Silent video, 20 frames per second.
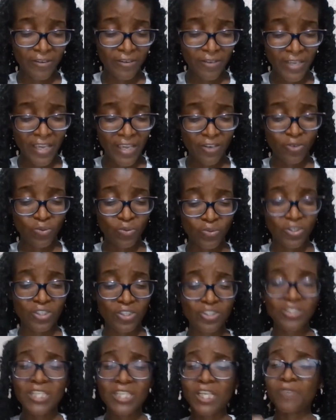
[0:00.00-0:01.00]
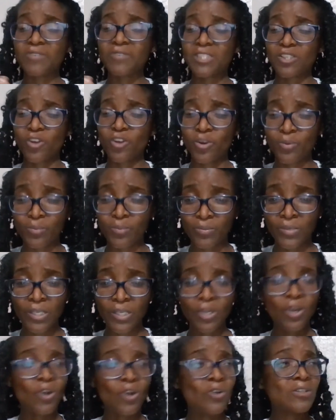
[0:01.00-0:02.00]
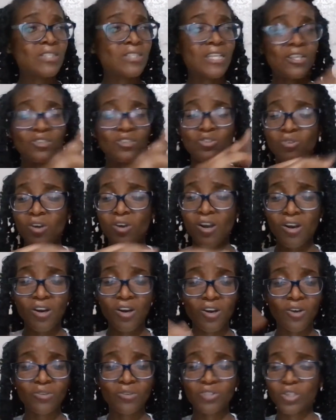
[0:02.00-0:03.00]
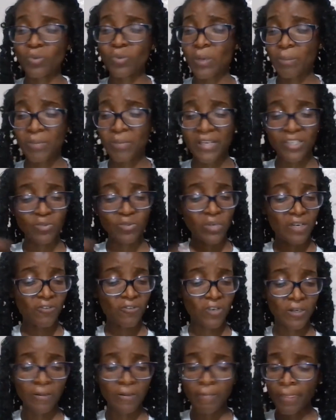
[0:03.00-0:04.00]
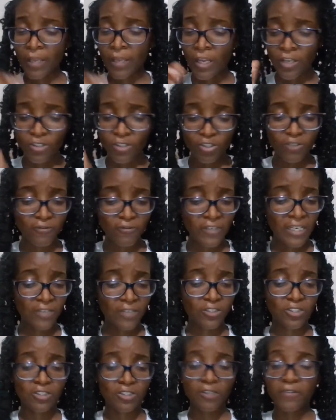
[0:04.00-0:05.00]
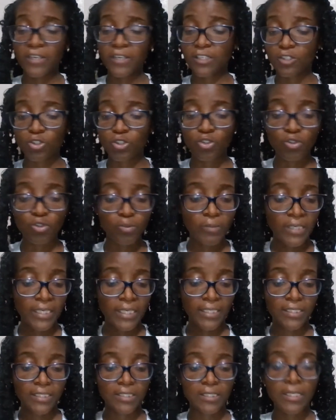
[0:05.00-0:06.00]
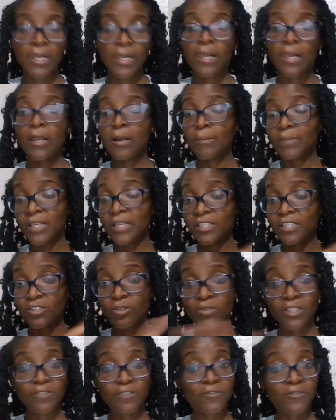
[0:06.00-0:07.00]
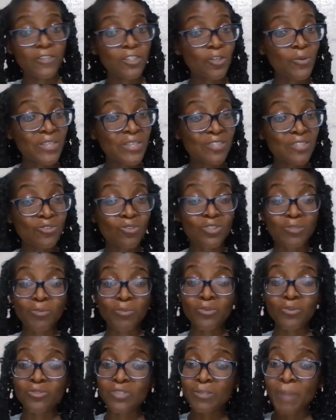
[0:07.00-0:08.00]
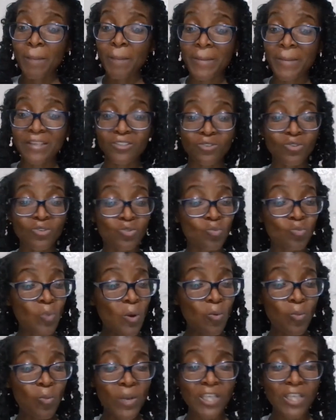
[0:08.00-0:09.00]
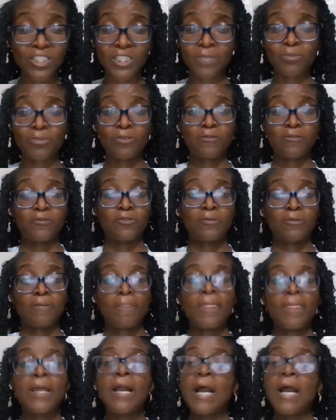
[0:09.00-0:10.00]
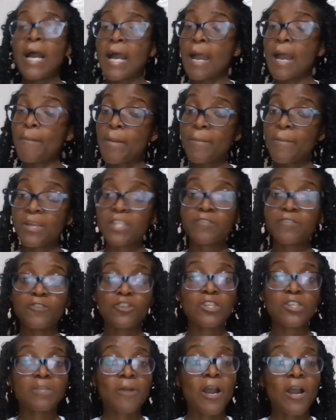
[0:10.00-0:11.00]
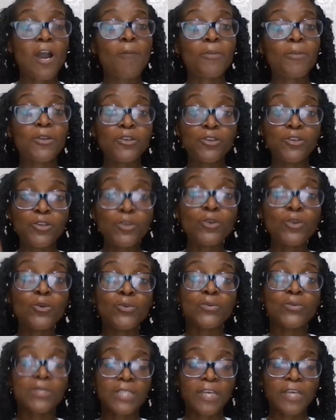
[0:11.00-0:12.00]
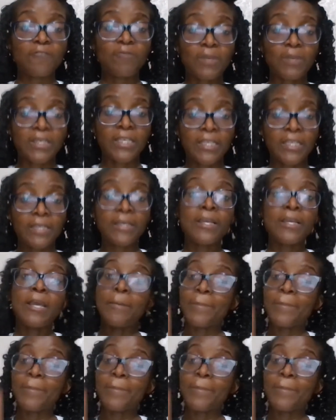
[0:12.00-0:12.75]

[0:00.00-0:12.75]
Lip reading: getting your order, just take your receipt home, take it to your car, to your workplace, whatever. Just fill out the survey. It's 2 minutes. Please note, this video is not sponsored by McDonald's one way, shape or form. Remember, this video is about helping you save money,